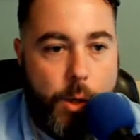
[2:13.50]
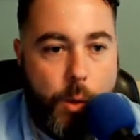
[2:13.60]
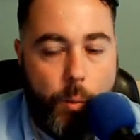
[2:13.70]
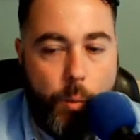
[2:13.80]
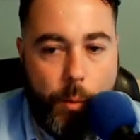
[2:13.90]

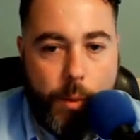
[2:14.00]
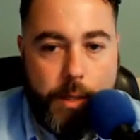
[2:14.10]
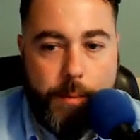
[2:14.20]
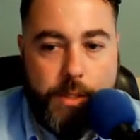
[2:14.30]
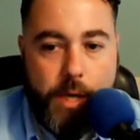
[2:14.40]
what we're
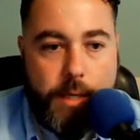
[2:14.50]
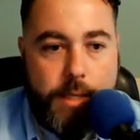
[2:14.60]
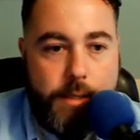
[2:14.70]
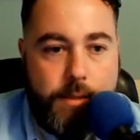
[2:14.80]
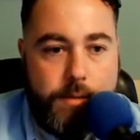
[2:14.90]
going to be
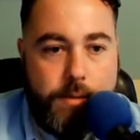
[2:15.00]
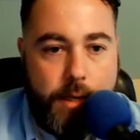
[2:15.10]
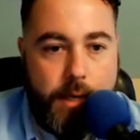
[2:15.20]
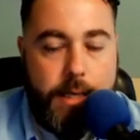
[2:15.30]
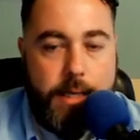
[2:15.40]
talking
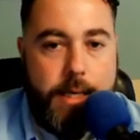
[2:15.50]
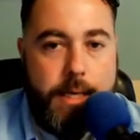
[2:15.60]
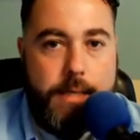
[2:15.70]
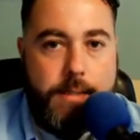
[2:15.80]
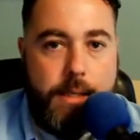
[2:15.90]
tonight
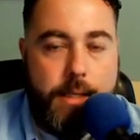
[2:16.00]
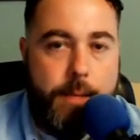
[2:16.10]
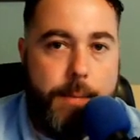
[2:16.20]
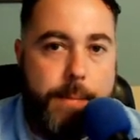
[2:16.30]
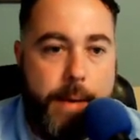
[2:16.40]
is a
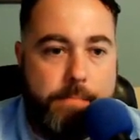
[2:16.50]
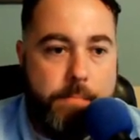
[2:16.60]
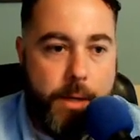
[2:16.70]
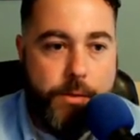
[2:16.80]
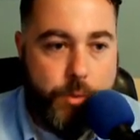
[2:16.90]
little bit about
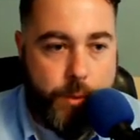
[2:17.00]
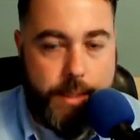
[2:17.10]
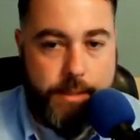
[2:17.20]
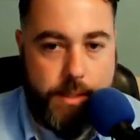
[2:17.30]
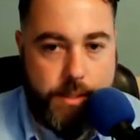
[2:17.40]
muzzle
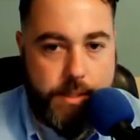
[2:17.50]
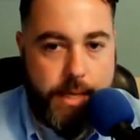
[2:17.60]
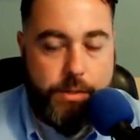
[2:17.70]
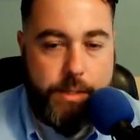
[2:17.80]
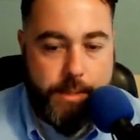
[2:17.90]
training. So this is
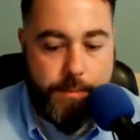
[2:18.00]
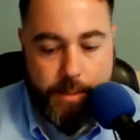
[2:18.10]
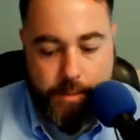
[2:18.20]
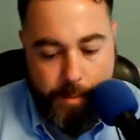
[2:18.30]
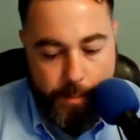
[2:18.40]
actually something
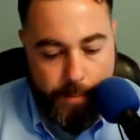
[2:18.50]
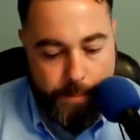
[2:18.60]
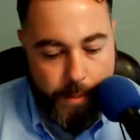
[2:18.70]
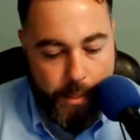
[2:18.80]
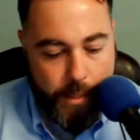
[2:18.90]
that's come up
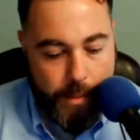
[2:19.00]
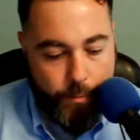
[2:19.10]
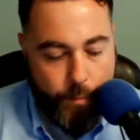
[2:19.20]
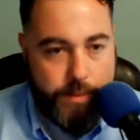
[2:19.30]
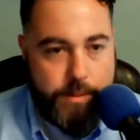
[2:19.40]

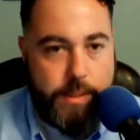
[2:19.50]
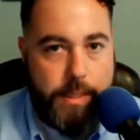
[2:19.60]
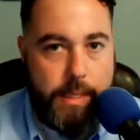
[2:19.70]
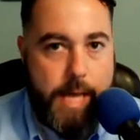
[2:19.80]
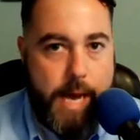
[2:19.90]

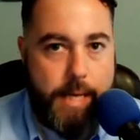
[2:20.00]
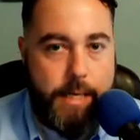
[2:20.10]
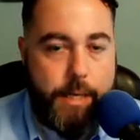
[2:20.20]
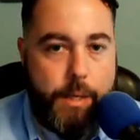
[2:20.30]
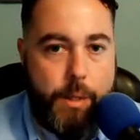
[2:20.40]
recently a lot
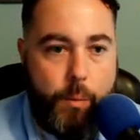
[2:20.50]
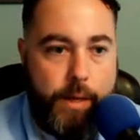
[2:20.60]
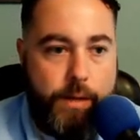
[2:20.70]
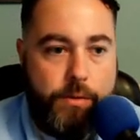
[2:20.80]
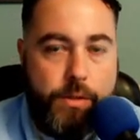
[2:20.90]

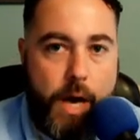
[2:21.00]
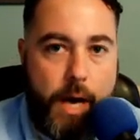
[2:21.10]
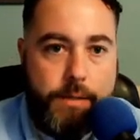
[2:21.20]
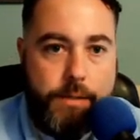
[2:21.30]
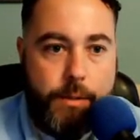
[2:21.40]
with
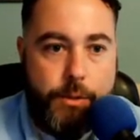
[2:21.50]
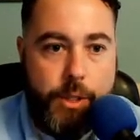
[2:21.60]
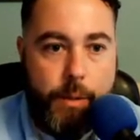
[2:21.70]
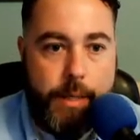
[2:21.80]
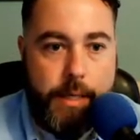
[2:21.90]
dogs that are
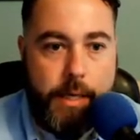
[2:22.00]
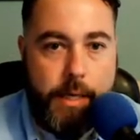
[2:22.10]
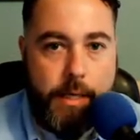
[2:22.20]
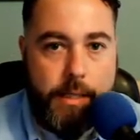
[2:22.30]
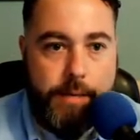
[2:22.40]
showing
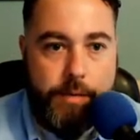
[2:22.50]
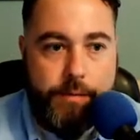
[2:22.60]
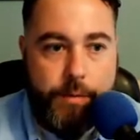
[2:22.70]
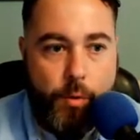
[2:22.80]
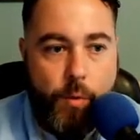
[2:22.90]
a level
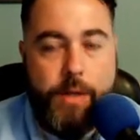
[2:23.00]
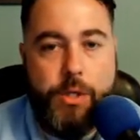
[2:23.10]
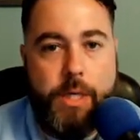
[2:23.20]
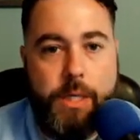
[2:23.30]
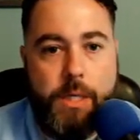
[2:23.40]
of
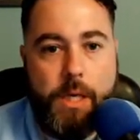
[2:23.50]
aggression